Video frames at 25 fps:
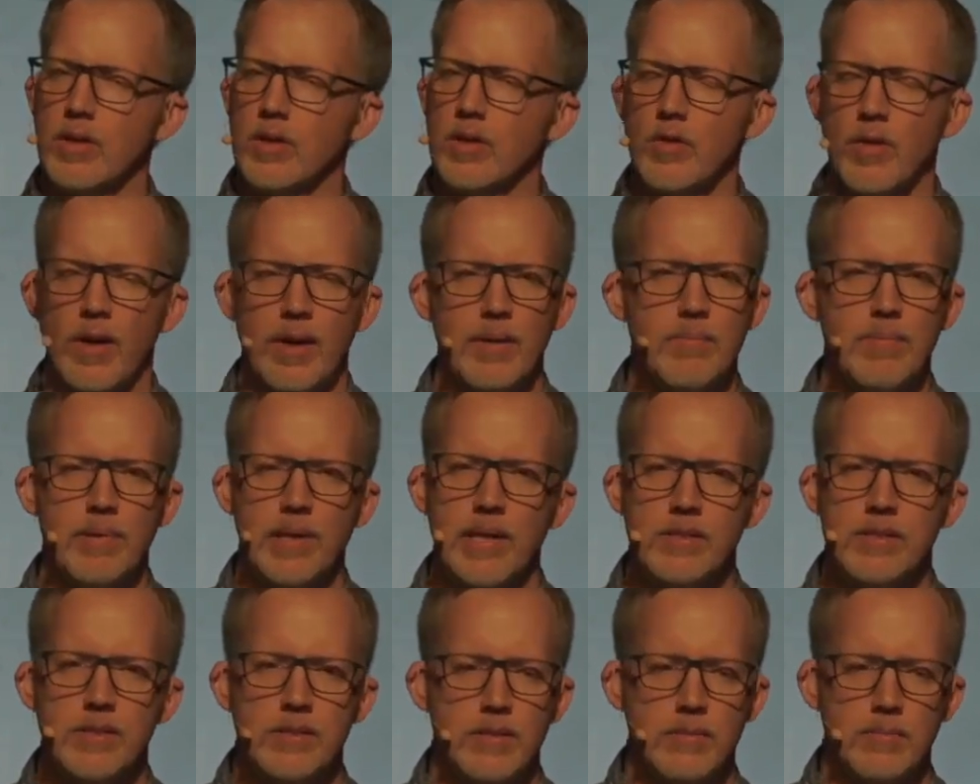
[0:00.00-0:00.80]
What a
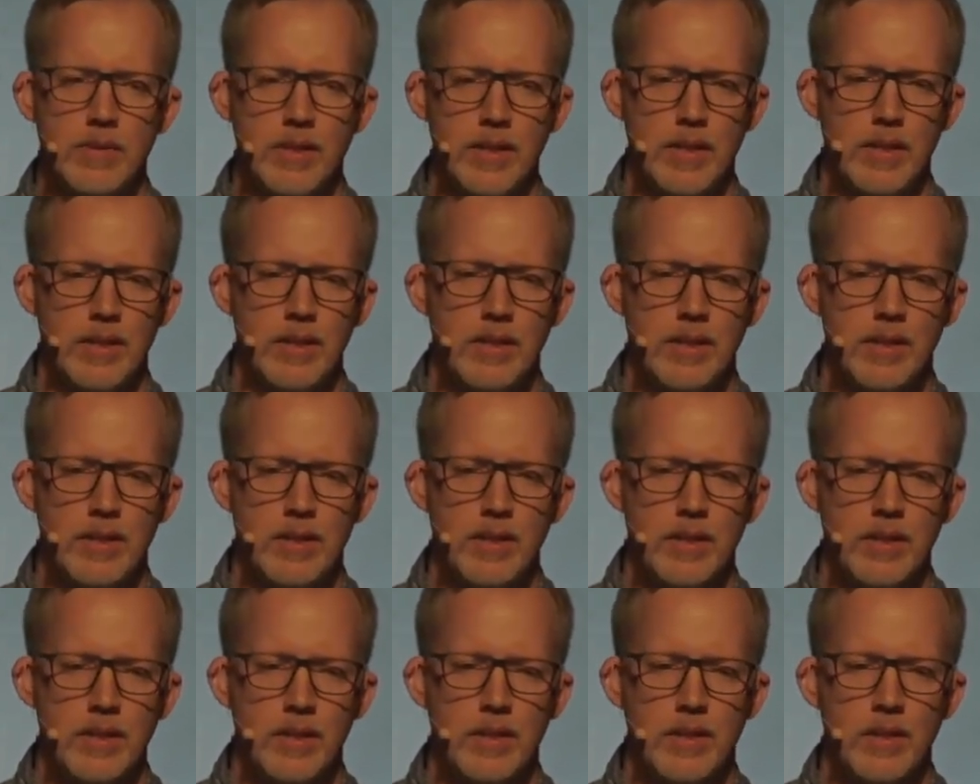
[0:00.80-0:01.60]
great place to be.
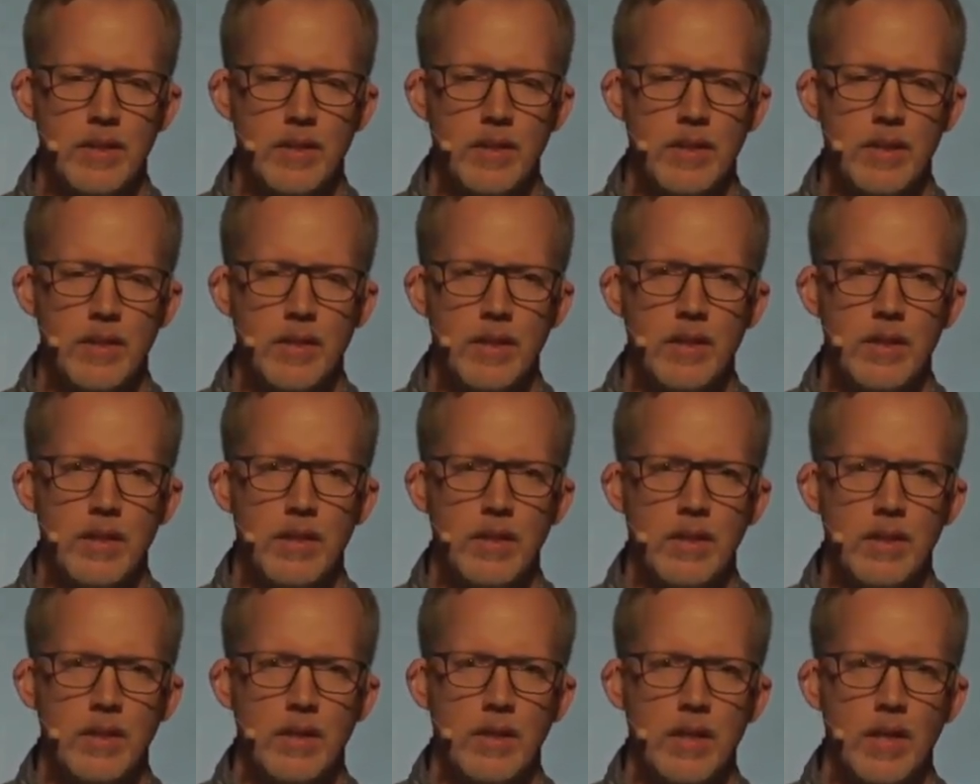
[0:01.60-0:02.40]

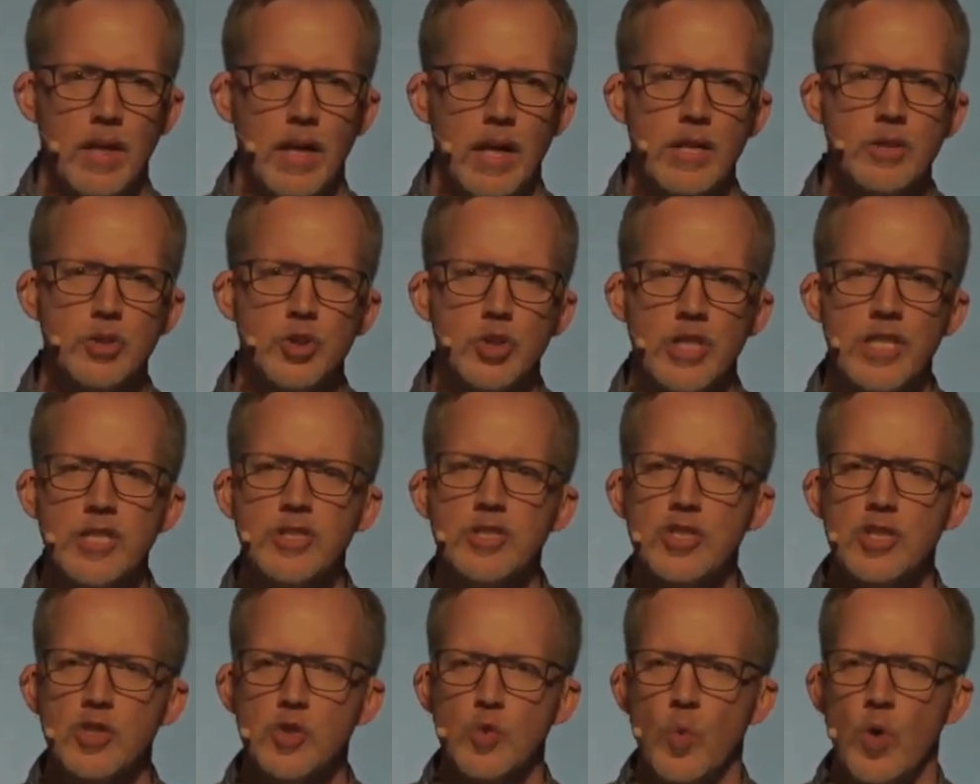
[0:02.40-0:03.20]
And
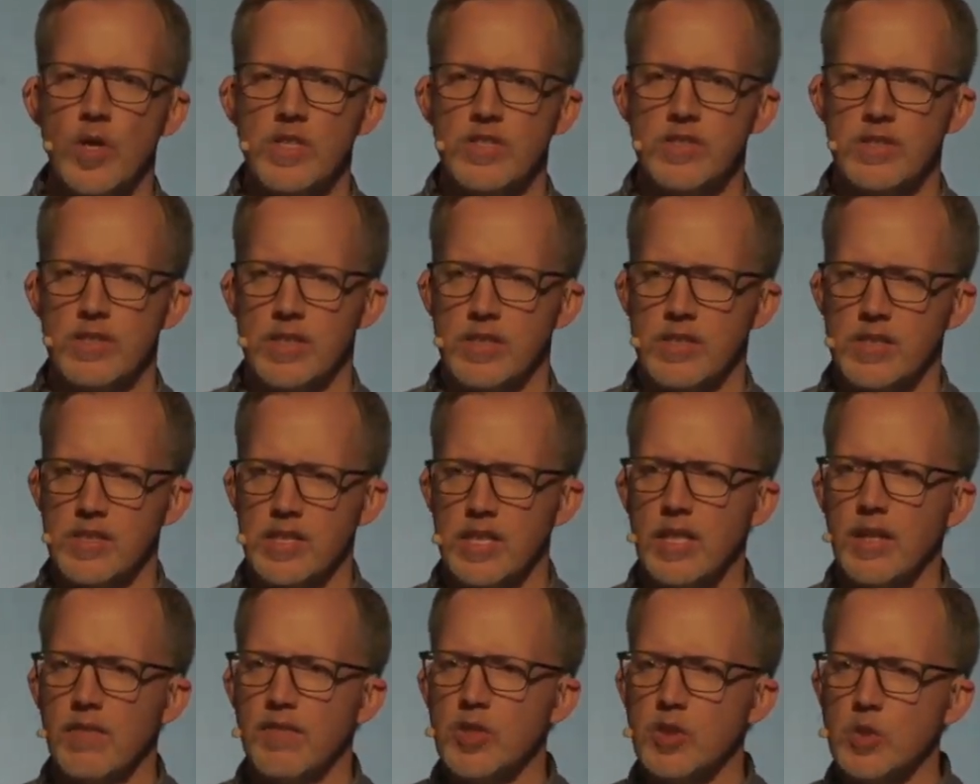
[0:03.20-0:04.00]
Jesus wants the
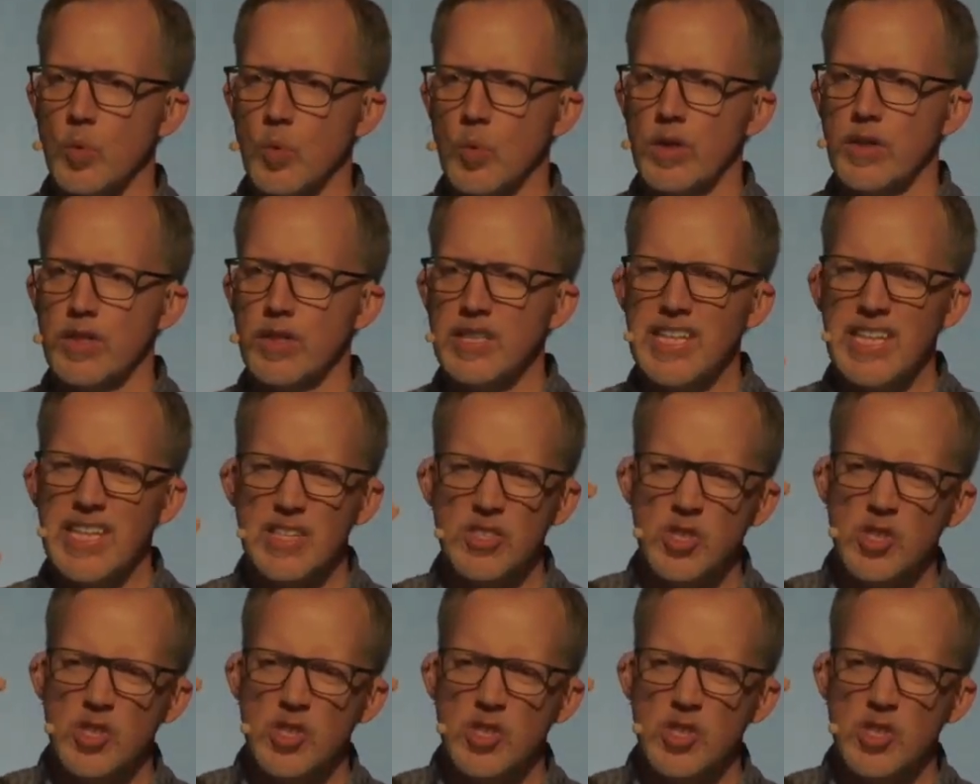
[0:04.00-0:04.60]
seed of his word